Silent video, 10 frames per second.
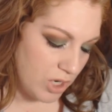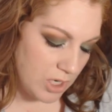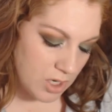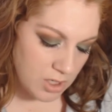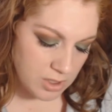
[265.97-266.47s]

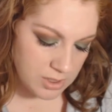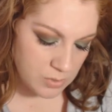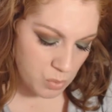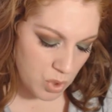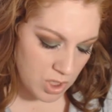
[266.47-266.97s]

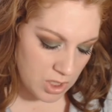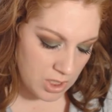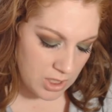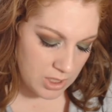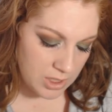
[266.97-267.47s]
crayons.
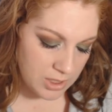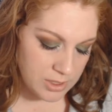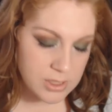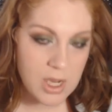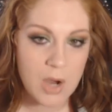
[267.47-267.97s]
One
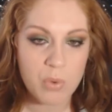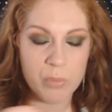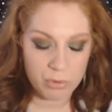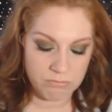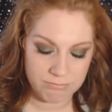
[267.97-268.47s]
is
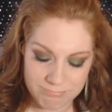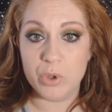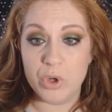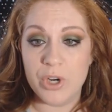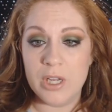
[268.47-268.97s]
aqua,
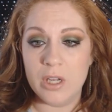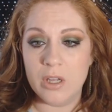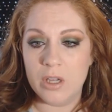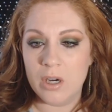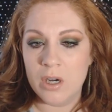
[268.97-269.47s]
beautiful green
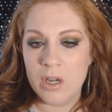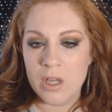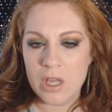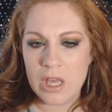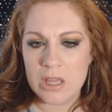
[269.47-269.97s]
color,
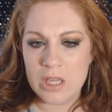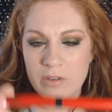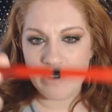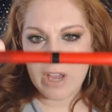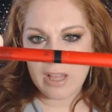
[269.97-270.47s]
and
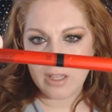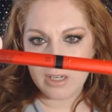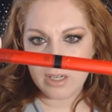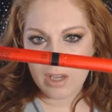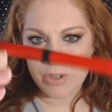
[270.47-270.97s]
then
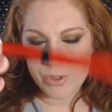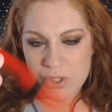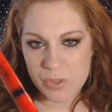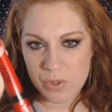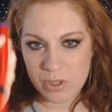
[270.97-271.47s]
violet. I've
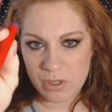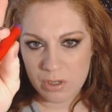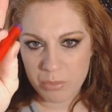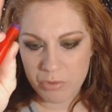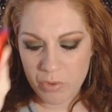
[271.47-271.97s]
used this
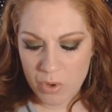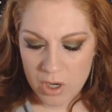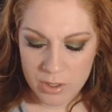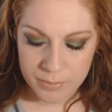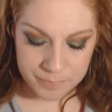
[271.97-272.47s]
one
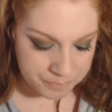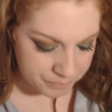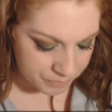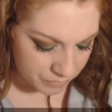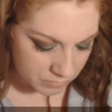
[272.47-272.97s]
before.
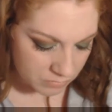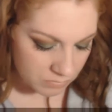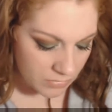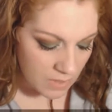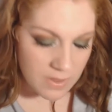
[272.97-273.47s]

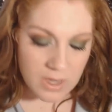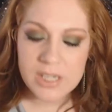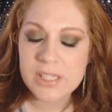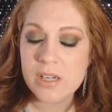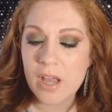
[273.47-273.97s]
And
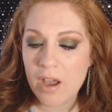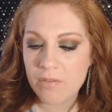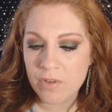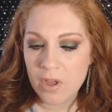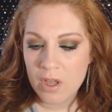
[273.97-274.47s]
then I did
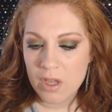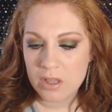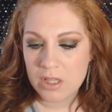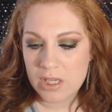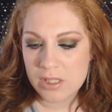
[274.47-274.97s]
have
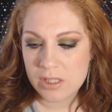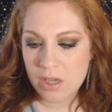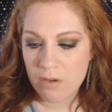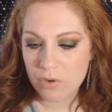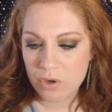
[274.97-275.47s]
these
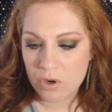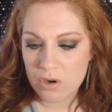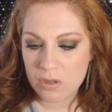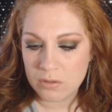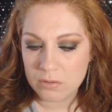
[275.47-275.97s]

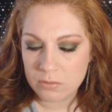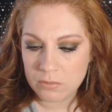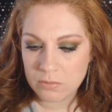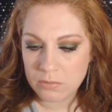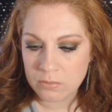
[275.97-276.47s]
CoverGirl,